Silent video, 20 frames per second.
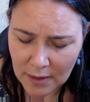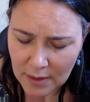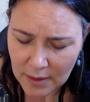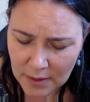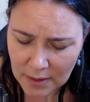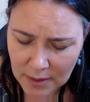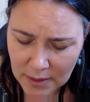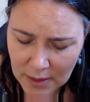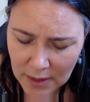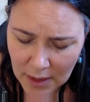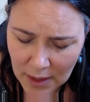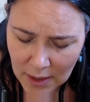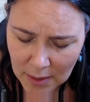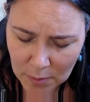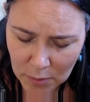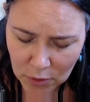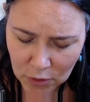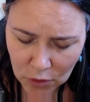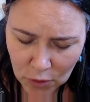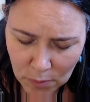this time
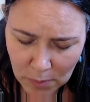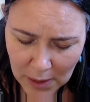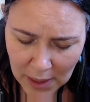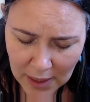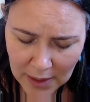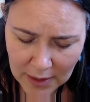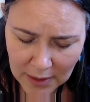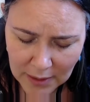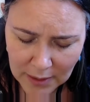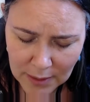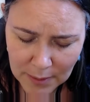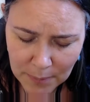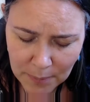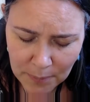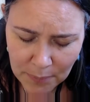on your planet.